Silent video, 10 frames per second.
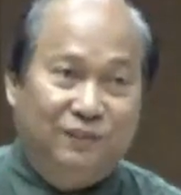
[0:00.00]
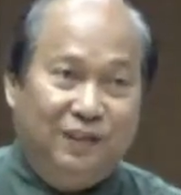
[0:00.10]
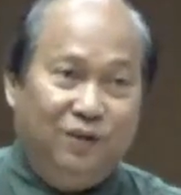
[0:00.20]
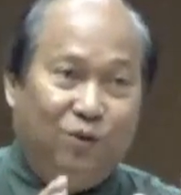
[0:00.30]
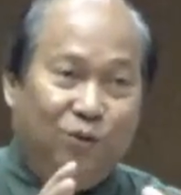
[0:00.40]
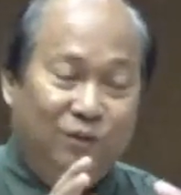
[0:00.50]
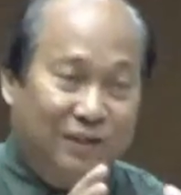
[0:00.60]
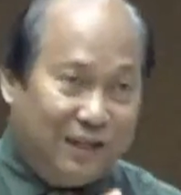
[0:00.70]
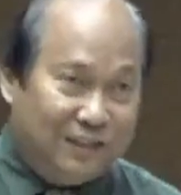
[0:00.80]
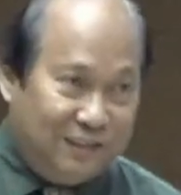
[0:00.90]
the
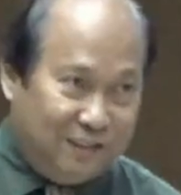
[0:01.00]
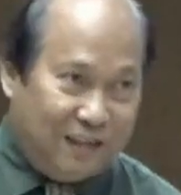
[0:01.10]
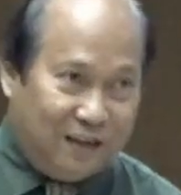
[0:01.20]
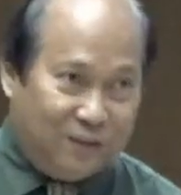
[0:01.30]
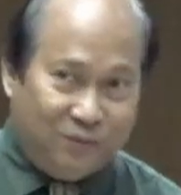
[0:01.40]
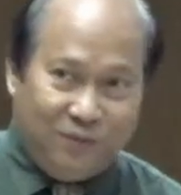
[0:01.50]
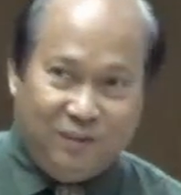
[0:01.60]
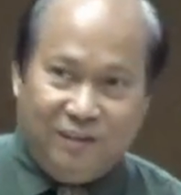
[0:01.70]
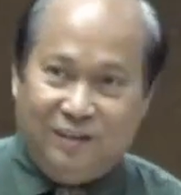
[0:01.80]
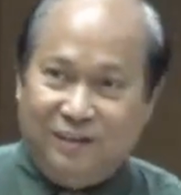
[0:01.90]
already now
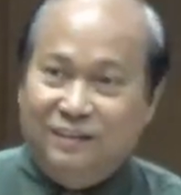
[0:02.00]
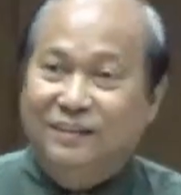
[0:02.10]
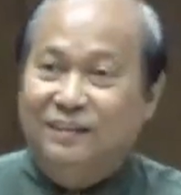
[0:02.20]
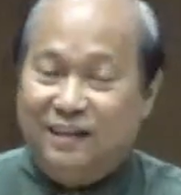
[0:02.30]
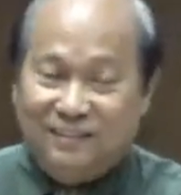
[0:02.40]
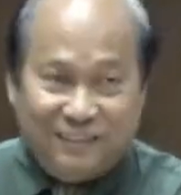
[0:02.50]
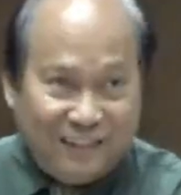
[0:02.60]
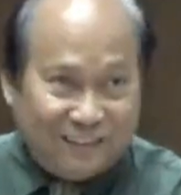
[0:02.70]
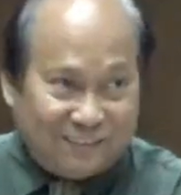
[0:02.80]
and the not yet.